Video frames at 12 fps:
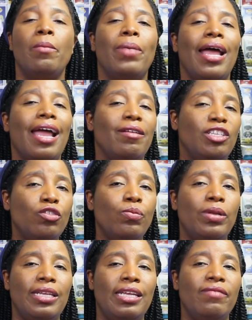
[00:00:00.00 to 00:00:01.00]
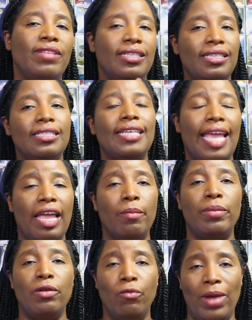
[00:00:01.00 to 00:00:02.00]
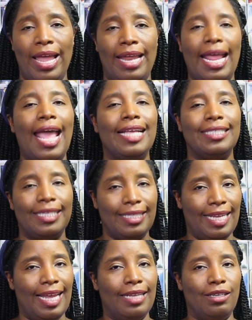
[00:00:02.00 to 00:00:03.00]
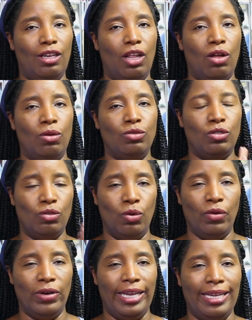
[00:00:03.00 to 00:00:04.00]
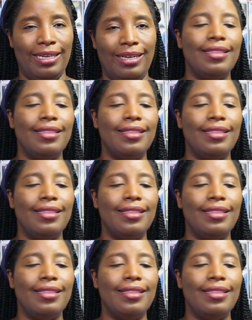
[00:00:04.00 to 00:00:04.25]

but I do believe that this can be read as a standalone story.